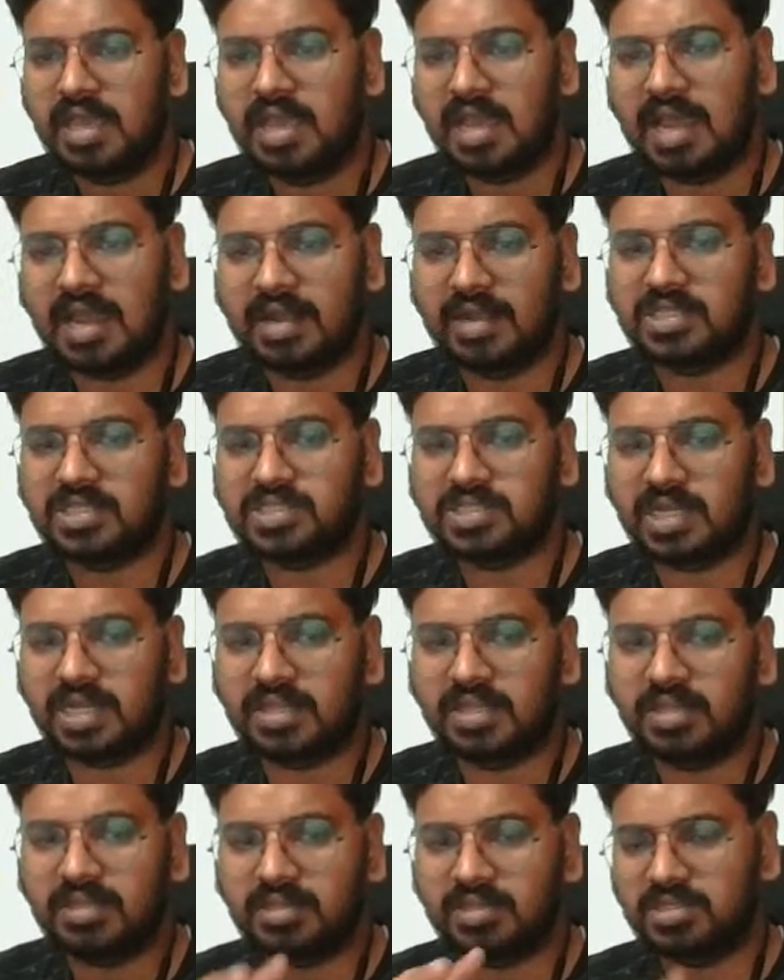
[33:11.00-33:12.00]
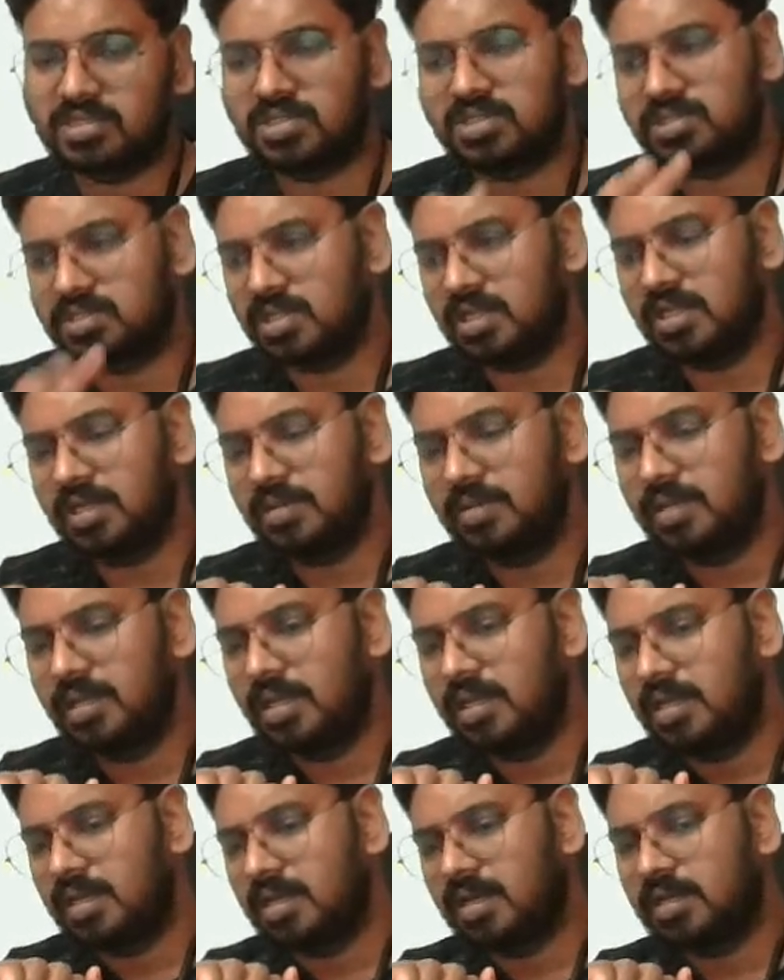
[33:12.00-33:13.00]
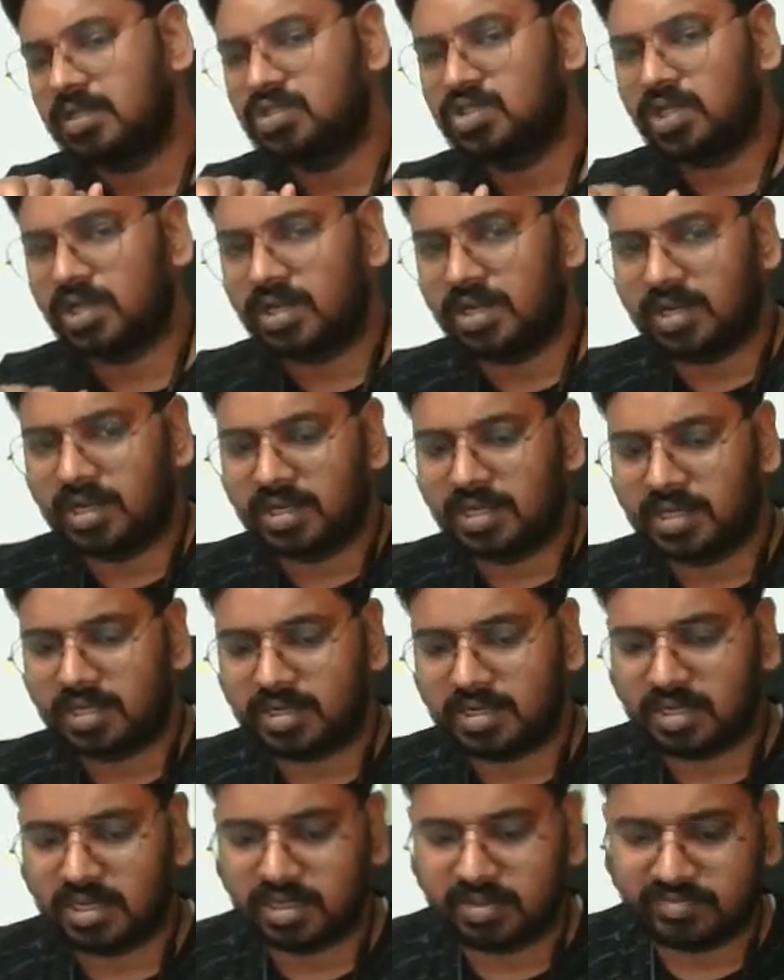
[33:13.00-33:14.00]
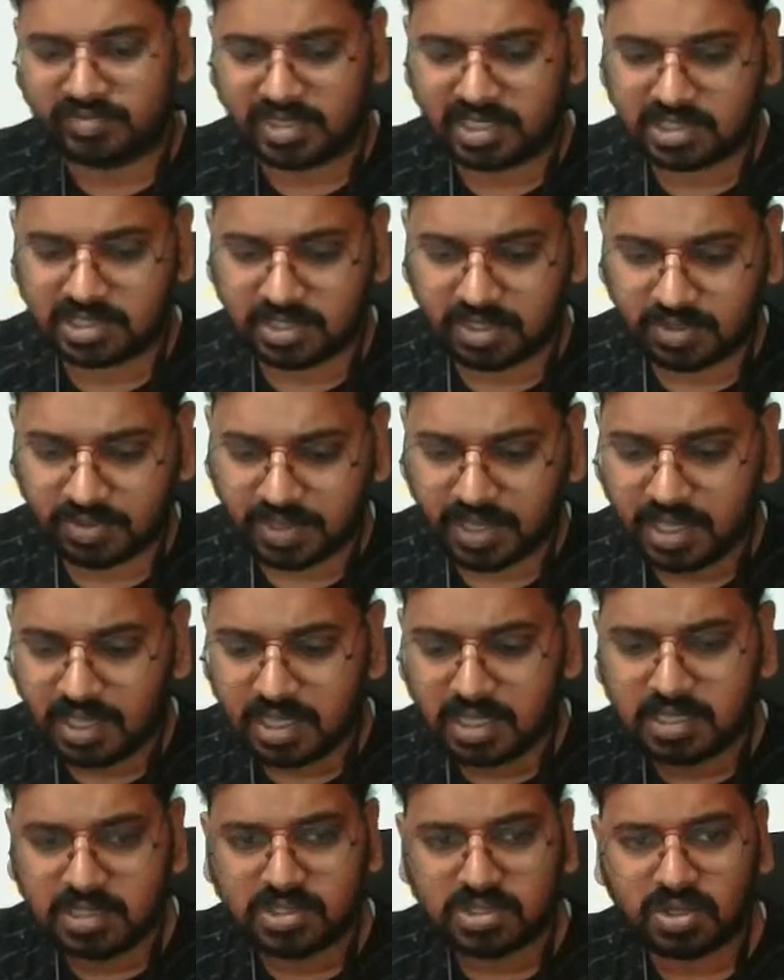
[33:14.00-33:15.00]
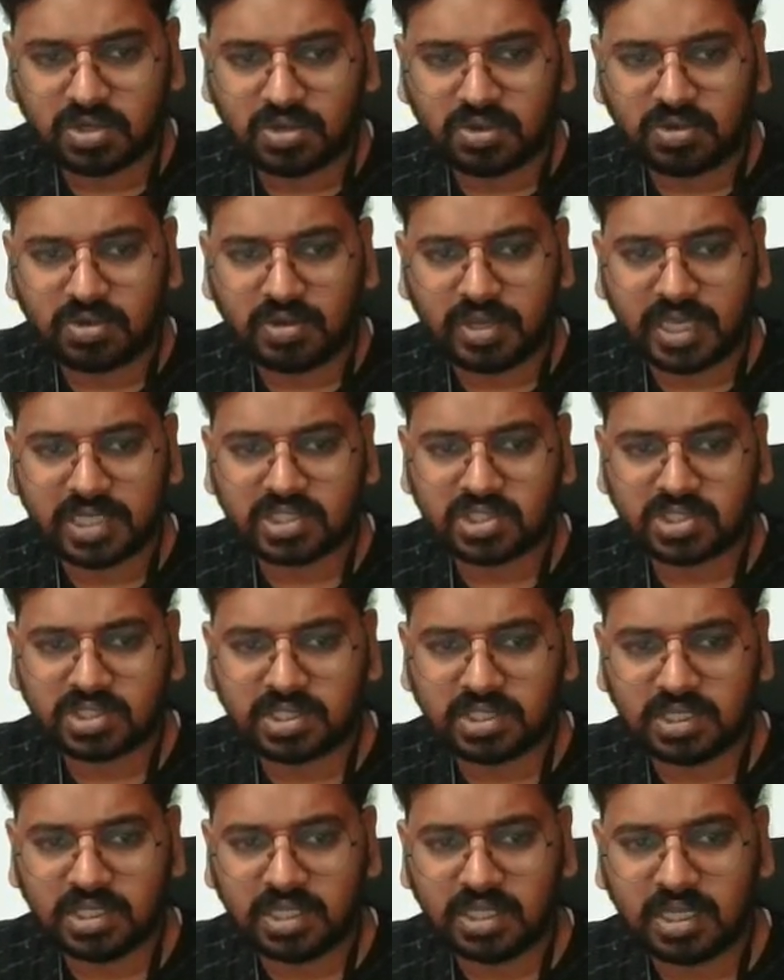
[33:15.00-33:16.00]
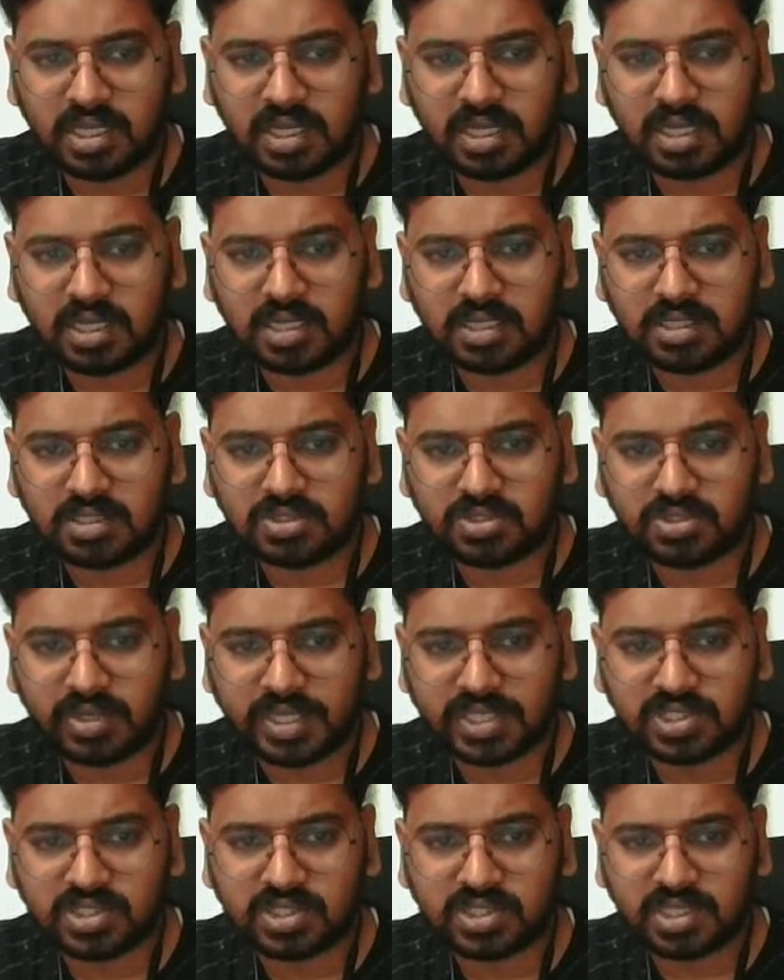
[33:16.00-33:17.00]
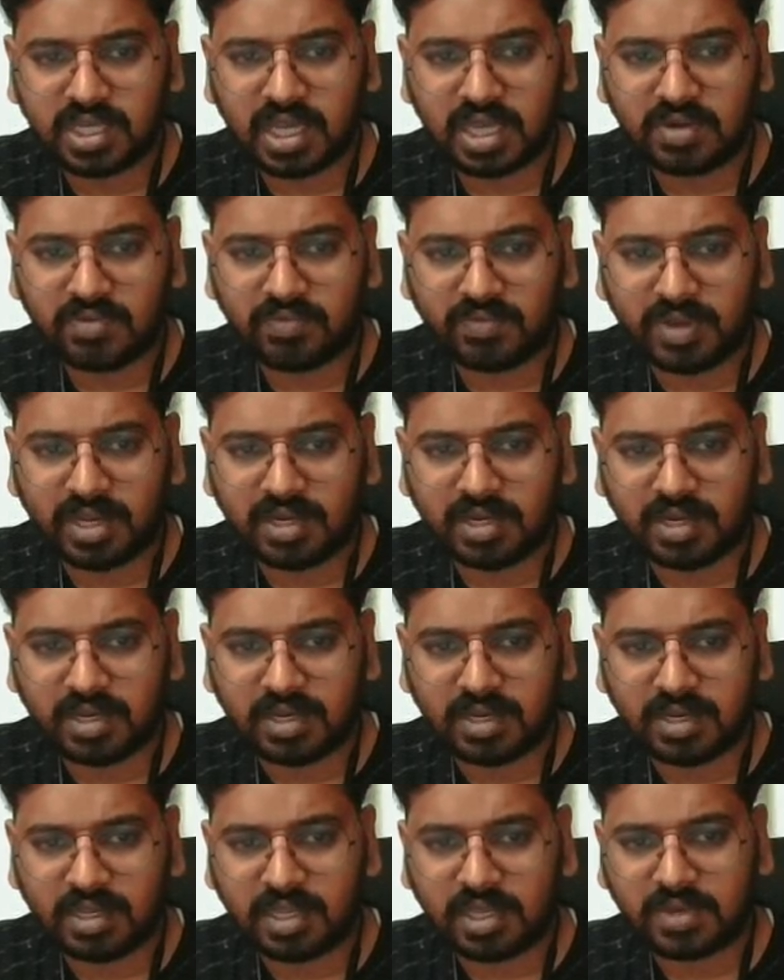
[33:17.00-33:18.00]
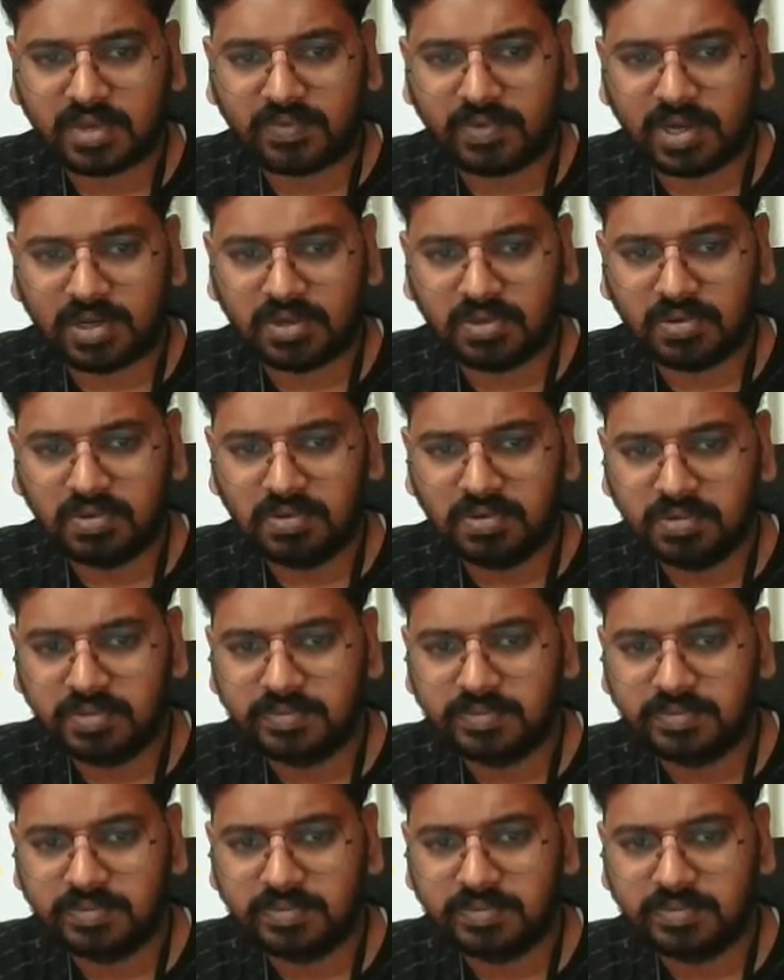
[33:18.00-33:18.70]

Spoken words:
understand that this is a generator function. Okay, so str1 equal to